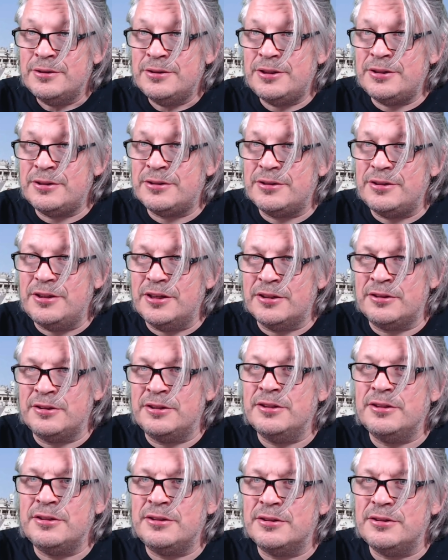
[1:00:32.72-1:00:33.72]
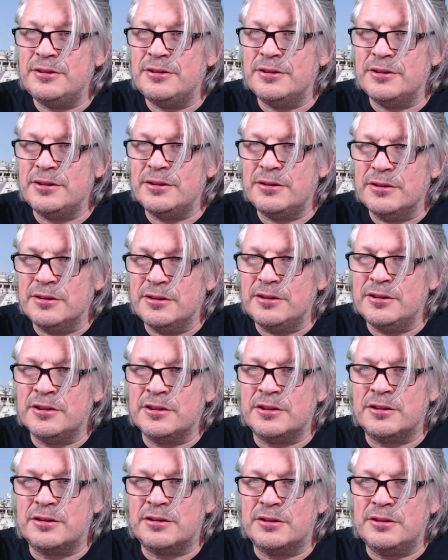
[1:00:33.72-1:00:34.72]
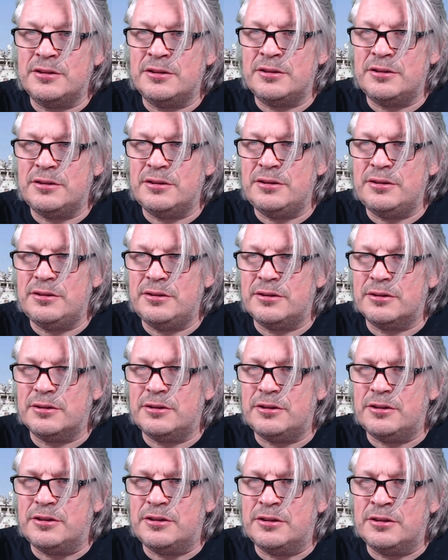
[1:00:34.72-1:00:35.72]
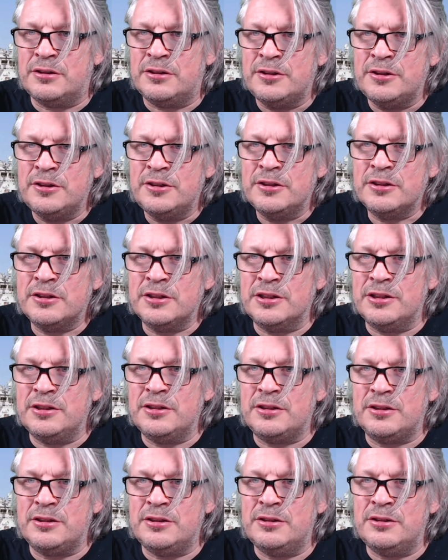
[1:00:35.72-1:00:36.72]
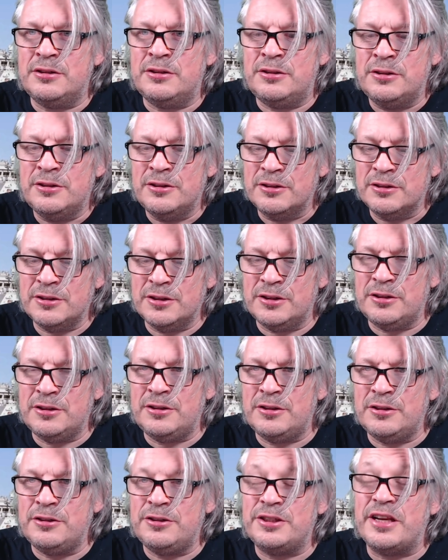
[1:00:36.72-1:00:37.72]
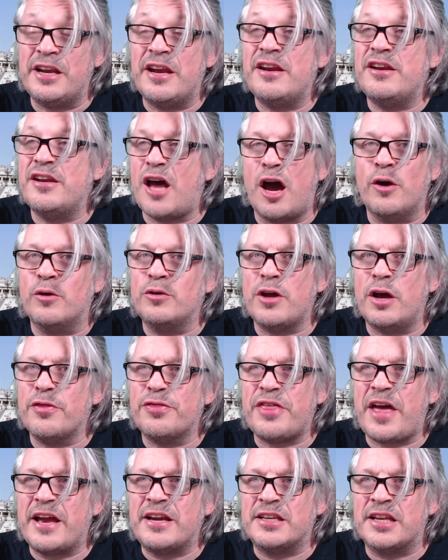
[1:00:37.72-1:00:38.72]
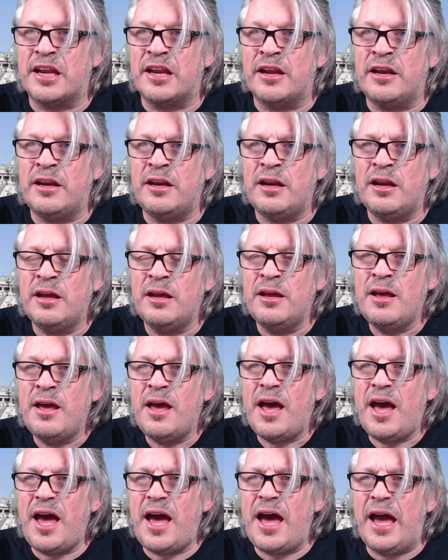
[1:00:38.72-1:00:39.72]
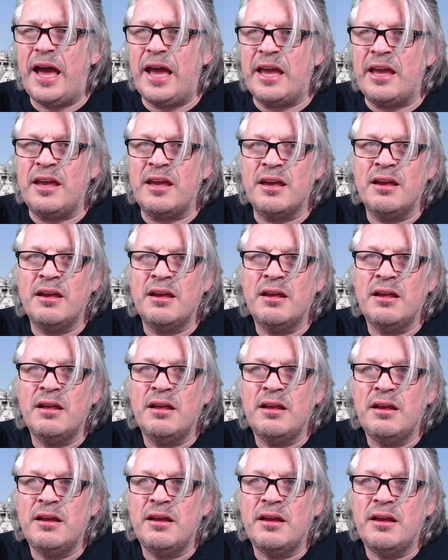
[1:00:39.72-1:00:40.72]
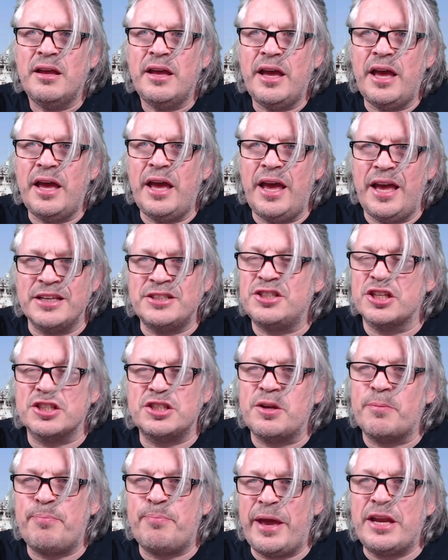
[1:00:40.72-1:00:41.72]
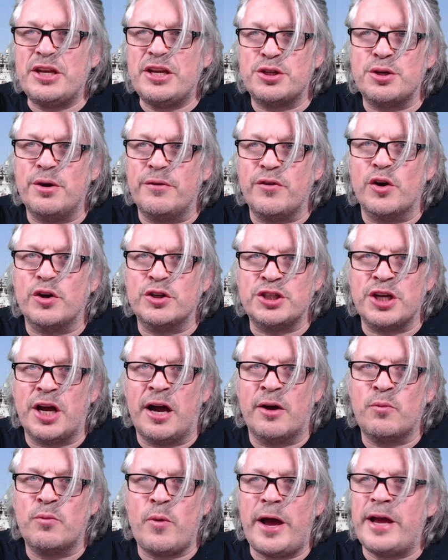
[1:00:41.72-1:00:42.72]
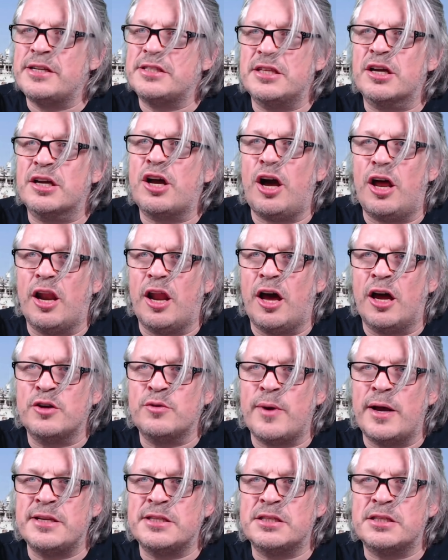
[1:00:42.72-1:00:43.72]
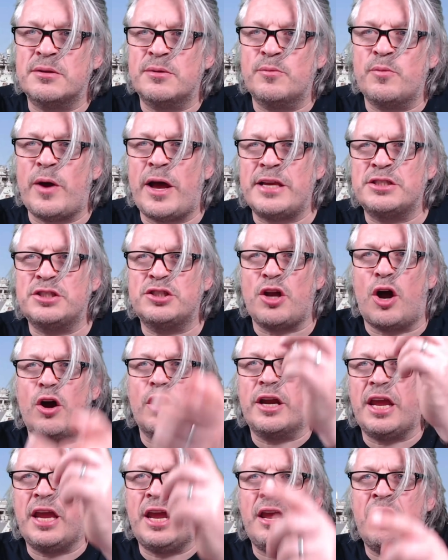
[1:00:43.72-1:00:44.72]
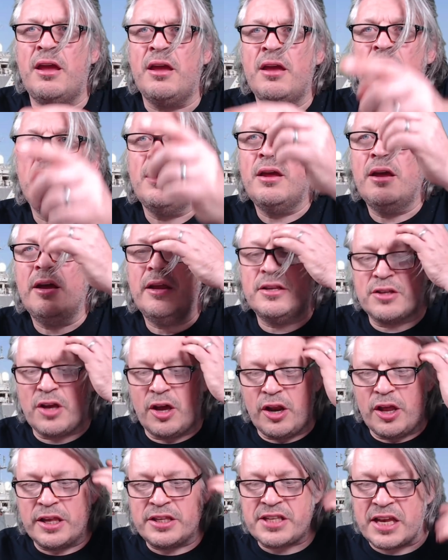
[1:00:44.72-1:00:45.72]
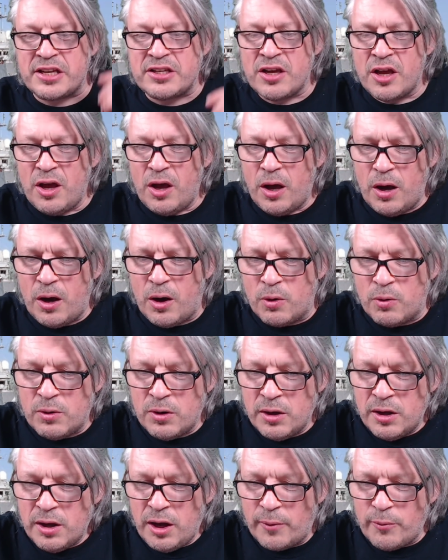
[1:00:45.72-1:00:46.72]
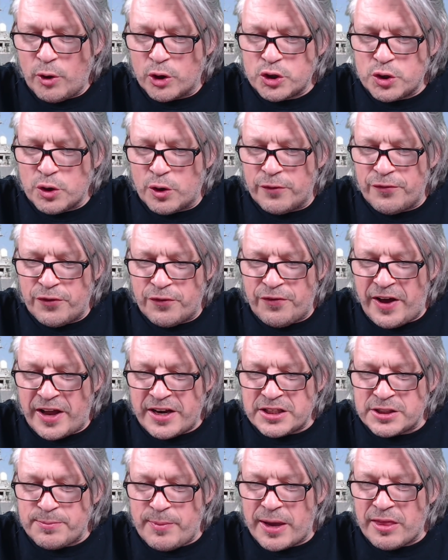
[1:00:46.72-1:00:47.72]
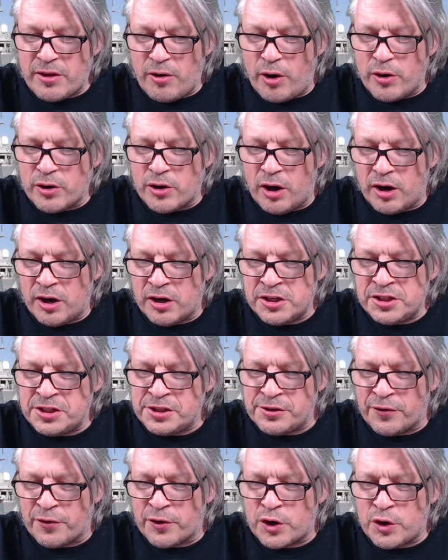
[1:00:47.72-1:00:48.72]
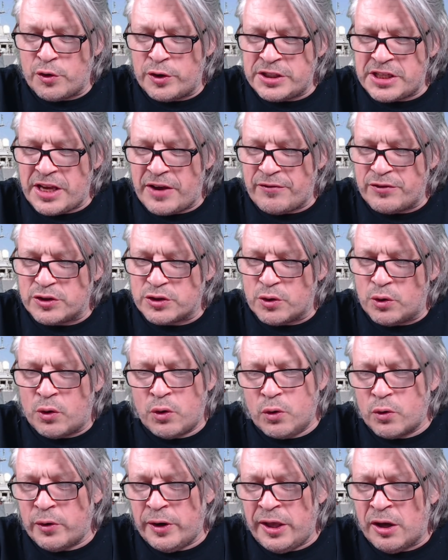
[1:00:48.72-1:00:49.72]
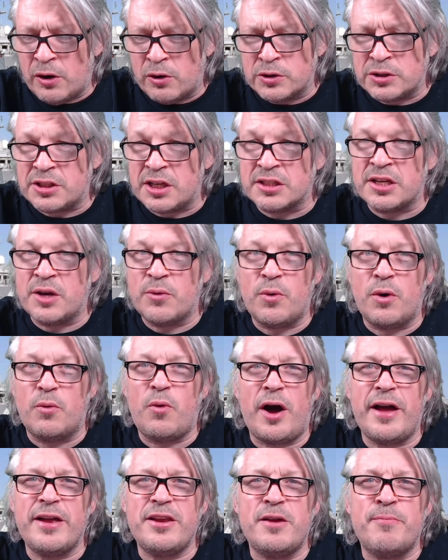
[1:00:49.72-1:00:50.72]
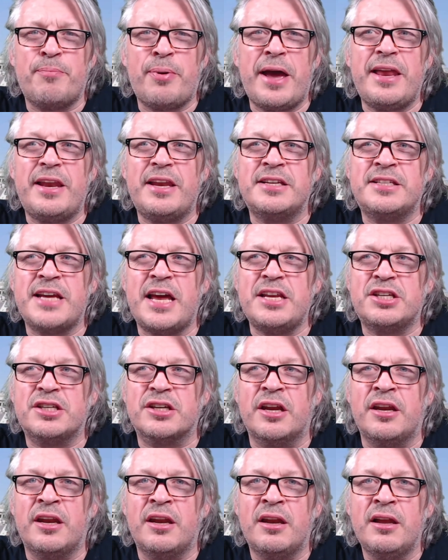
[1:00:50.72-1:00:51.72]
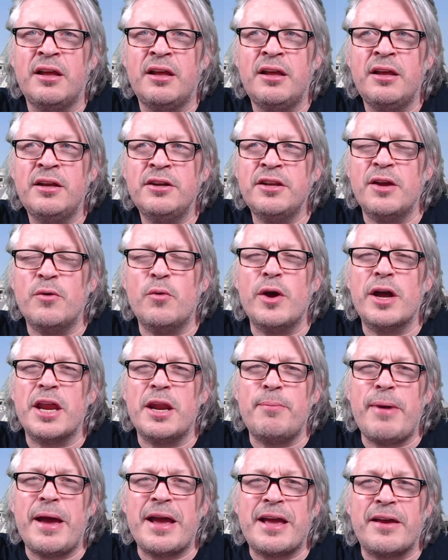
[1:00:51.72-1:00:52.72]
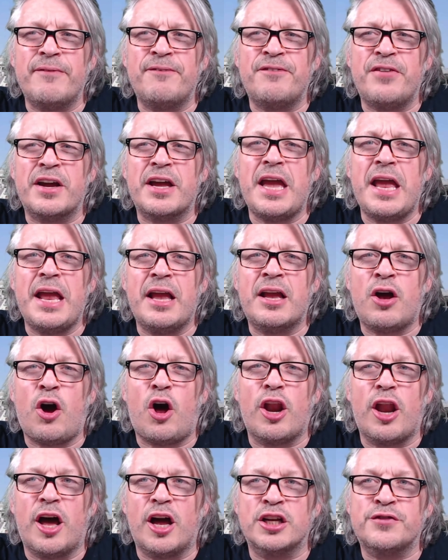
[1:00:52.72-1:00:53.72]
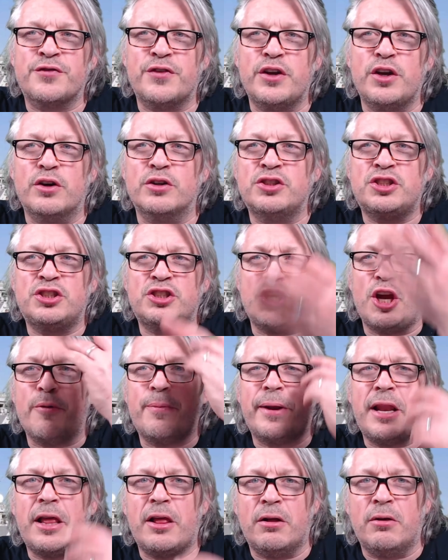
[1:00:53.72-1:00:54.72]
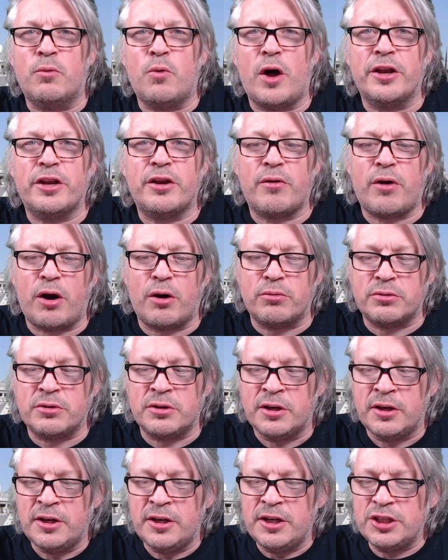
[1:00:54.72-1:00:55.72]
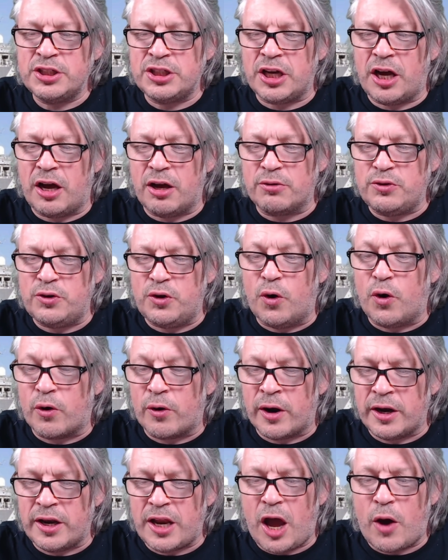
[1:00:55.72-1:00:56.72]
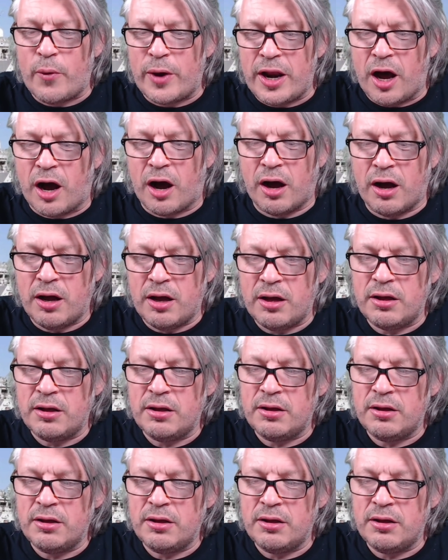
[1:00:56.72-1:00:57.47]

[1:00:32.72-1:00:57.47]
There's nothing could make me happier in this world. Thank you, Dylan. No, don't thank Dylan. A is just a picture of your child. Where's the collage? Where's Donkey? He said, "Oh, I'm not sure if fans make their own collages of Chris Evans or Hoary Horse does it." Well, why aren't you paying attention? Think we're going to make a fucking collage for your stupid little 1-year-old child Nora? No, we're not.